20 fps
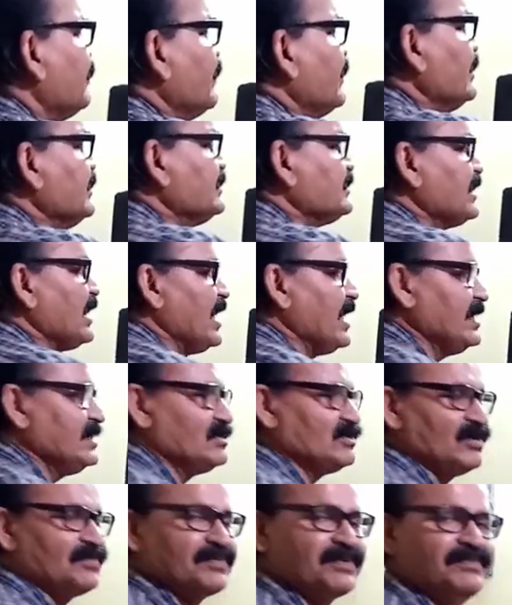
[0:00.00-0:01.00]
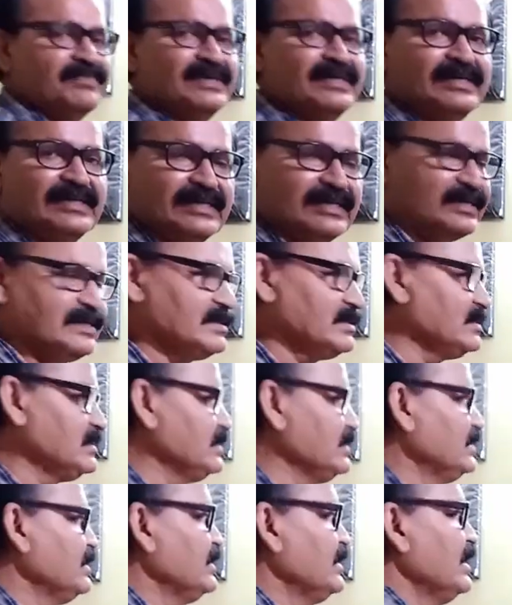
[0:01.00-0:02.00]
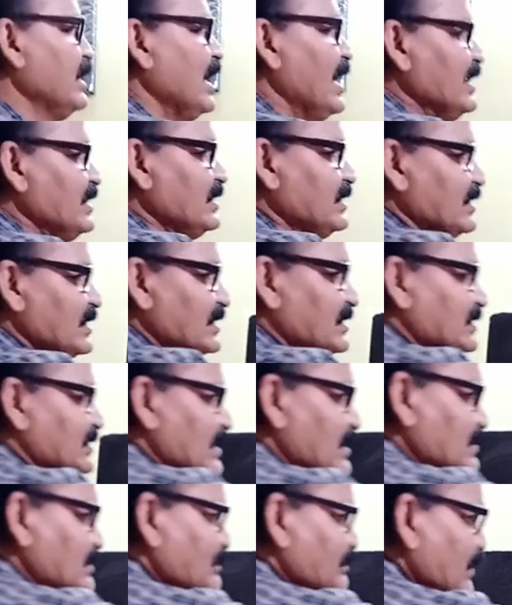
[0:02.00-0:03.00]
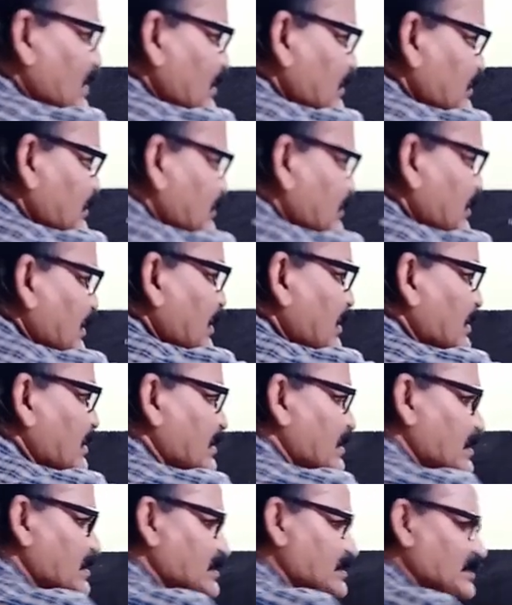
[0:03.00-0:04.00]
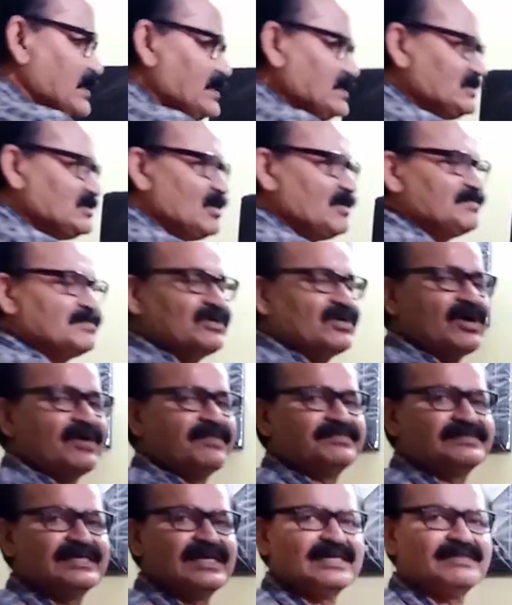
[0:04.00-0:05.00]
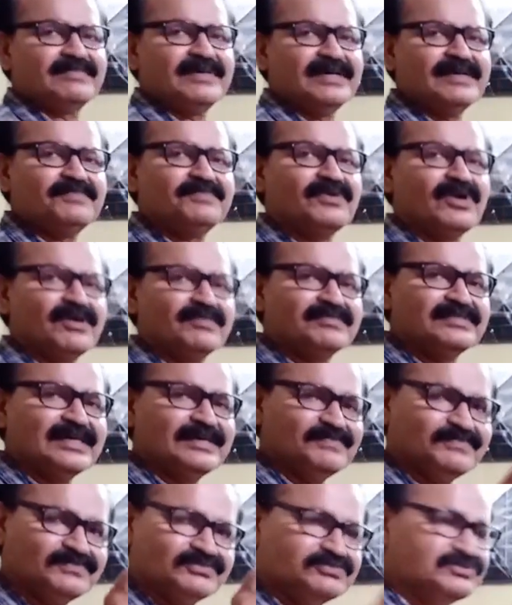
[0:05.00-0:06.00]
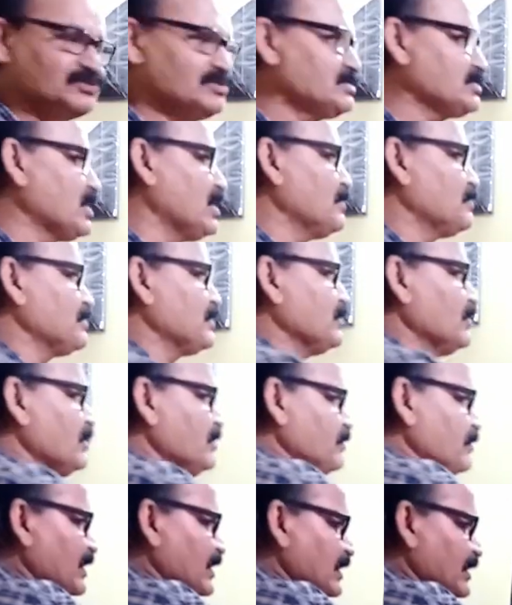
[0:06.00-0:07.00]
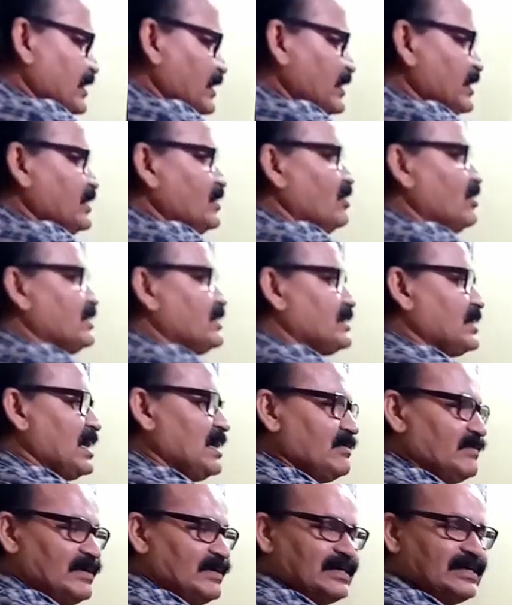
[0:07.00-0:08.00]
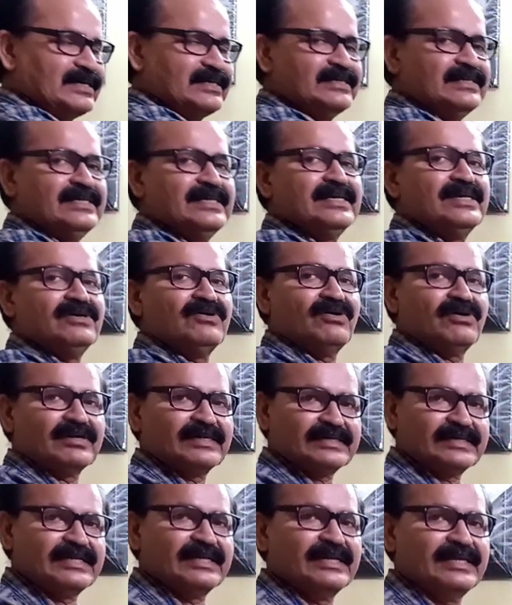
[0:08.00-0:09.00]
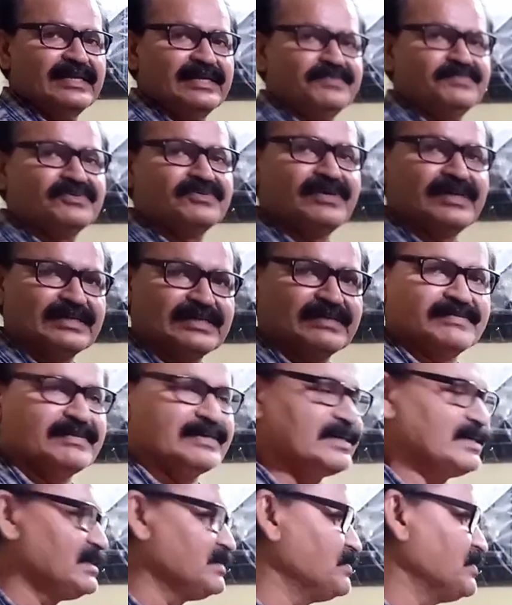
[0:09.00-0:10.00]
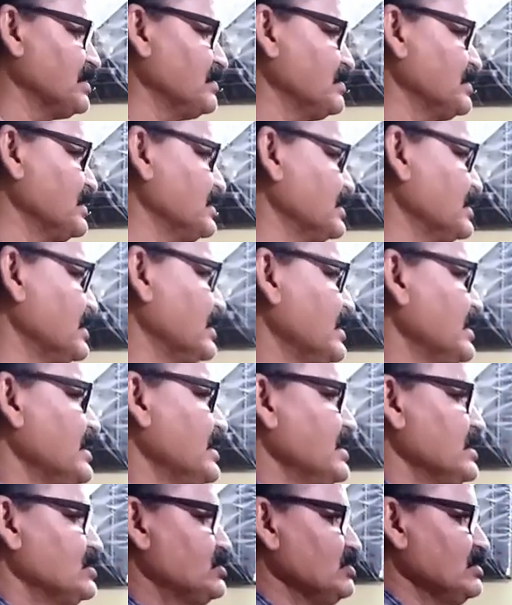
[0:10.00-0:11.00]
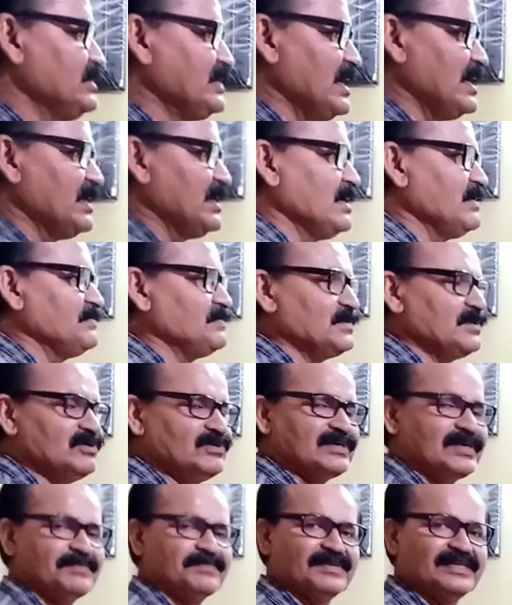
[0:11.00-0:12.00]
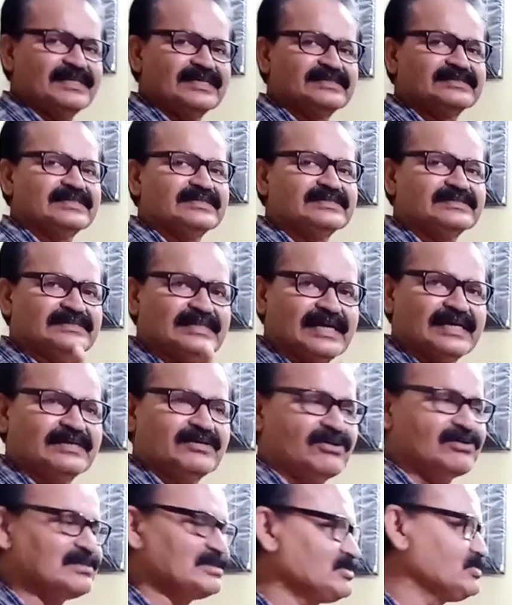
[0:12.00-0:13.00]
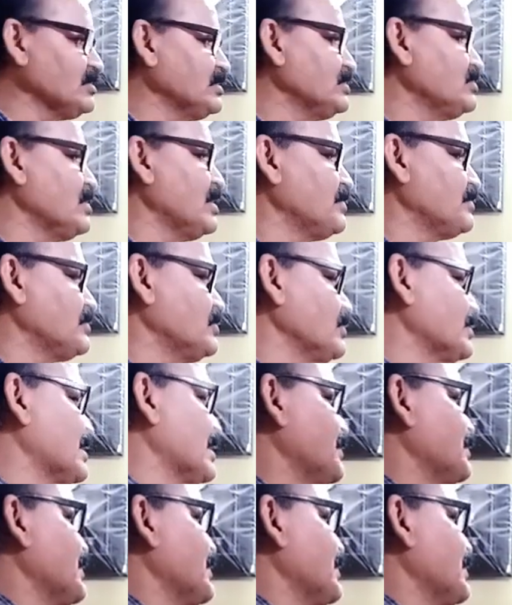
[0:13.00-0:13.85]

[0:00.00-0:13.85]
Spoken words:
means height of a building, and distance means distance of the observer from the foot of your building or tower or cliff, whatever it may be. So there are few definitions that also you have to keep